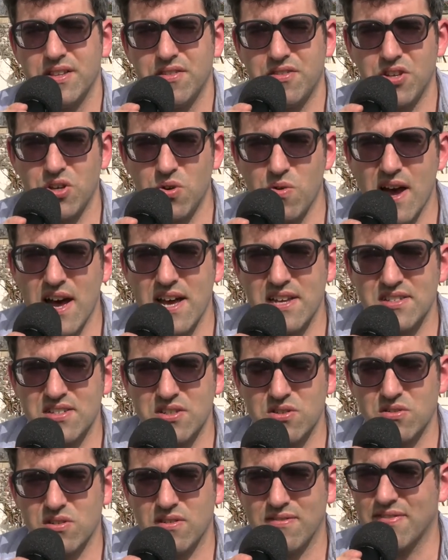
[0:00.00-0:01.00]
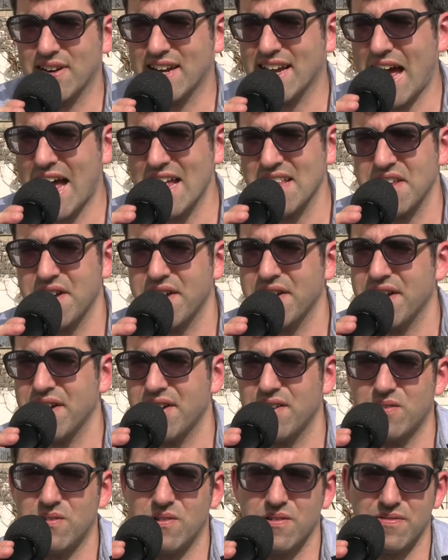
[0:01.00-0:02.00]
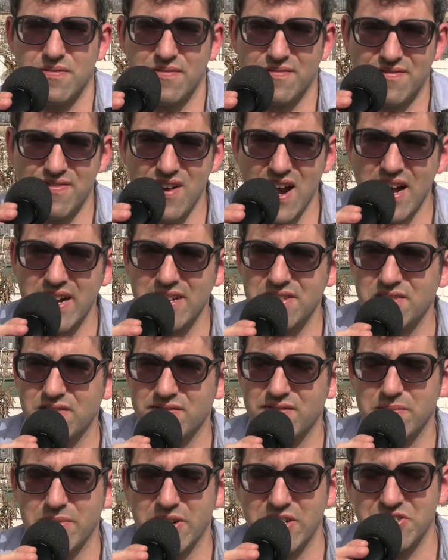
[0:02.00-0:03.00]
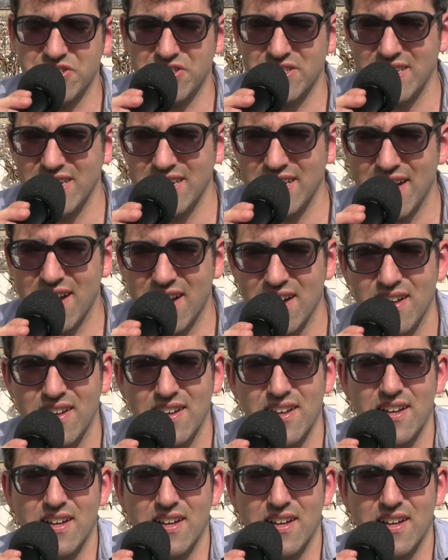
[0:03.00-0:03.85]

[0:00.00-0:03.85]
the US or from Canada or from France or from Argentina,